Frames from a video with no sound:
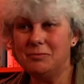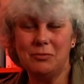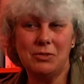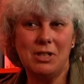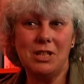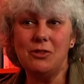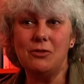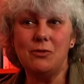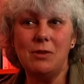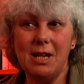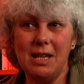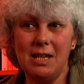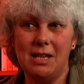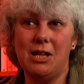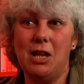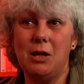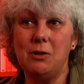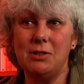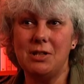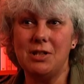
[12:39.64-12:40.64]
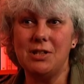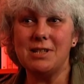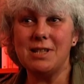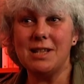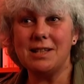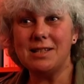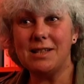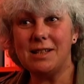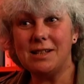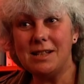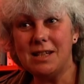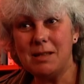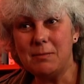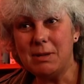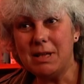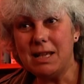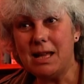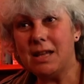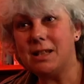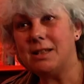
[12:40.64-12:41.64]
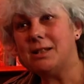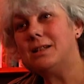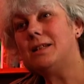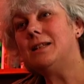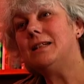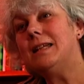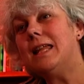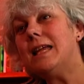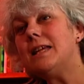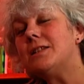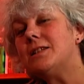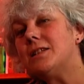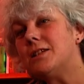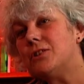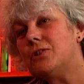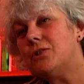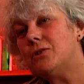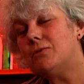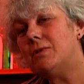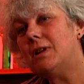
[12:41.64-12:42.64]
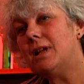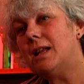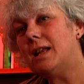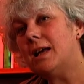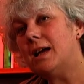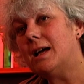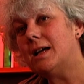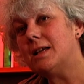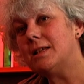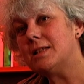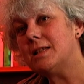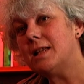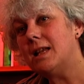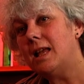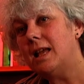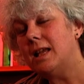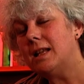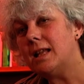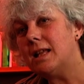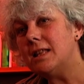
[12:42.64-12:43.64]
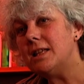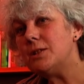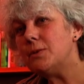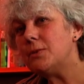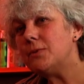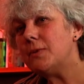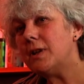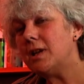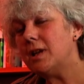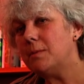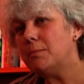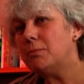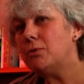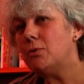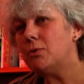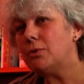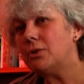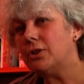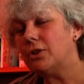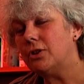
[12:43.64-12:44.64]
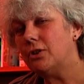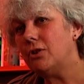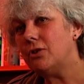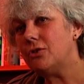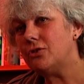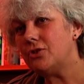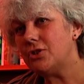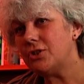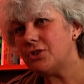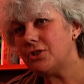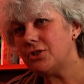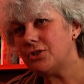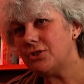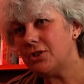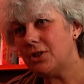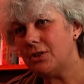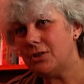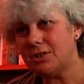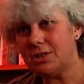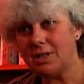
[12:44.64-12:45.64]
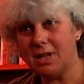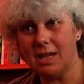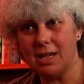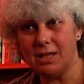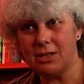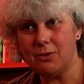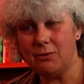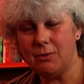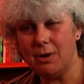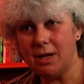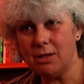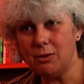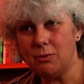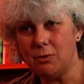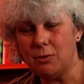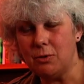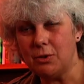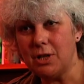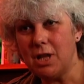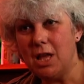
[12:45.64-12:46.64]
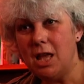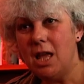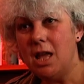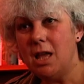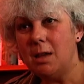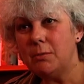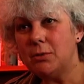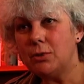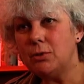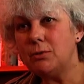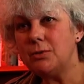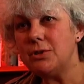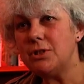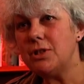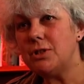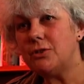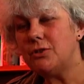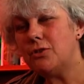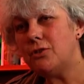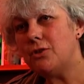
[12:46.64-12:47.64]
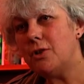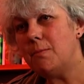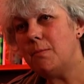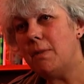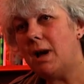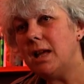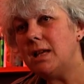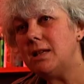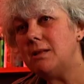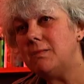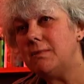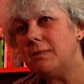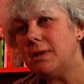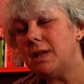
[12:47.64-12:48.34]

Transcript: didn't really notice, I suddenly began later to realise. Now this was very important, not just so that I had a record, but also to remind